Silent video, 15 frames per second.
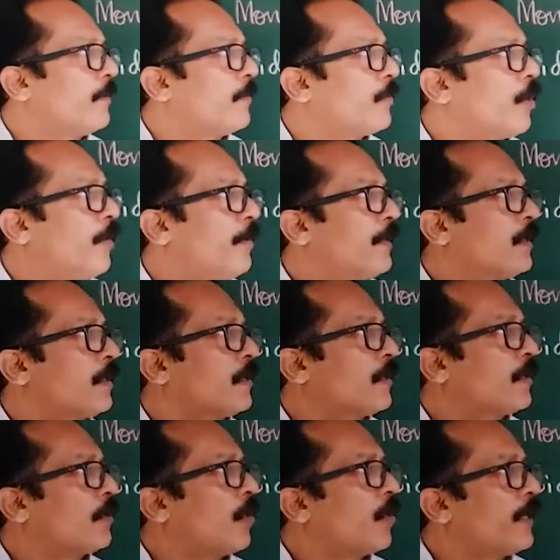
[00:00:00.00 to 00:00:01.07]
common
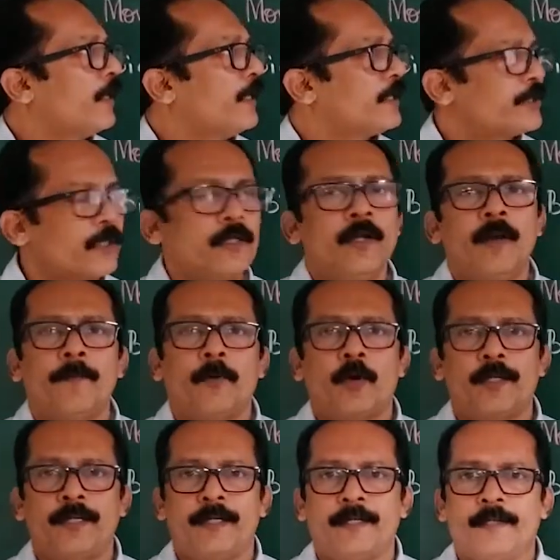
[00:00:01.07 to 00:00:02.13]
coordination
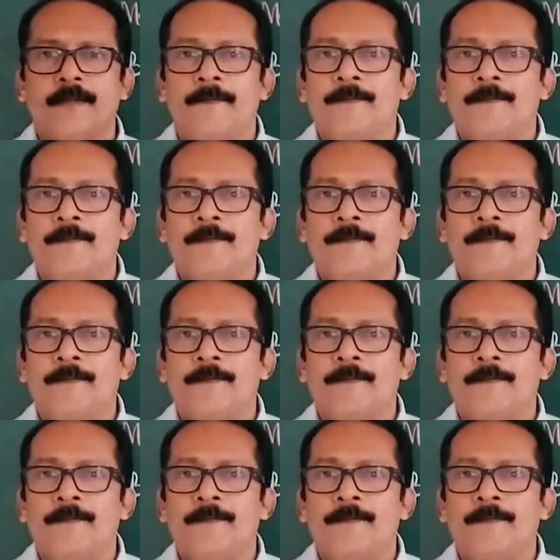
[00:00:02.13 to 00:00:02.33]
polyhedron.